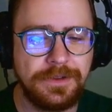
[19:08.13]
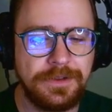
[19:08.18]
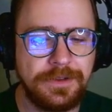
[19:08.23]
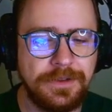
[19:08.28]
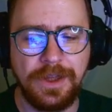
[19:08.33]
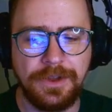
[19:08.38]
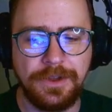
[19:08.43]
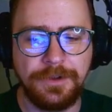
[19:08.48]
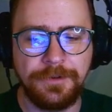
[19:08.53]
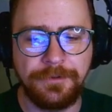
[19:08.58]

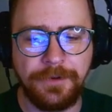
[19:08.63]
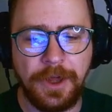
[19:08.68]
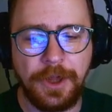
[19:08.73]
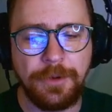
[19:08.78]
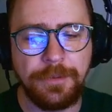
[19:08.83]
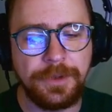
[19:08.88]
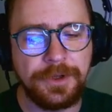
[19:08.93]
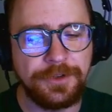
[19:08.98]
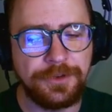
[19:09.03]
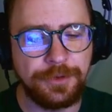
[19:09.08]

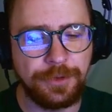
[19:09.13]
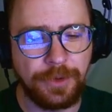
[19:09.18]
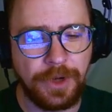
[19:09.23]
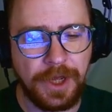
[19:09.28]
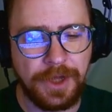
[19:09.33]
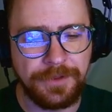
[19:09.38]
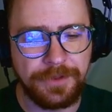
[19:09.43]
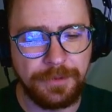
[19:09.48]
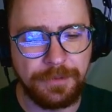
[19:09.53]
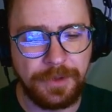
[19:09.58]
Developments
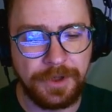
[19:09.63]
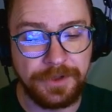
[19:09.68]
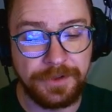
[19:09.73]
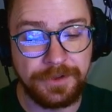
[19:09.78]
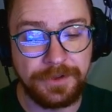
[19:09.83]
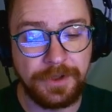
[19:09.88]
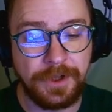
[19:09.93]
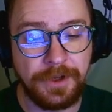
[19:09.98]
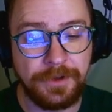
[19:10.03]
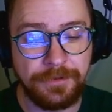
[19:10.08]
throughout the
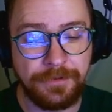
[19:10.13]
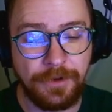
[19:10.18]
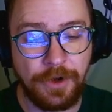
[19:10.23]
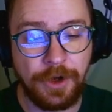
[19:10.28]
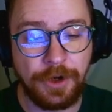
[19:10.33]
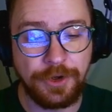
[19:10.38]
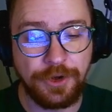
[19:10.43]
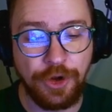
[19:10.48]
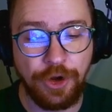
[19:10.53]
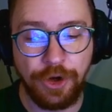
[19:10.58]
months of
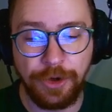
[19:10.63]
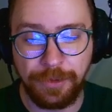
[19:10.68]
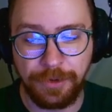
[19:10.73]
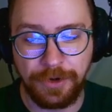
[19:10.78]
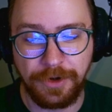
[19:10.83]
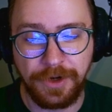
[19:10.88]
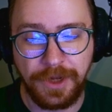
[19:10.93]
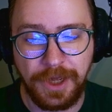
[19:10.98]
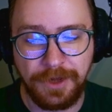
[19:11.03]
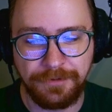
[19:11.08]

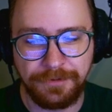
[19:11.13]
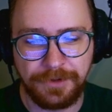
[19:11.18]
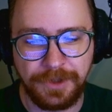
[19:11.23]
October have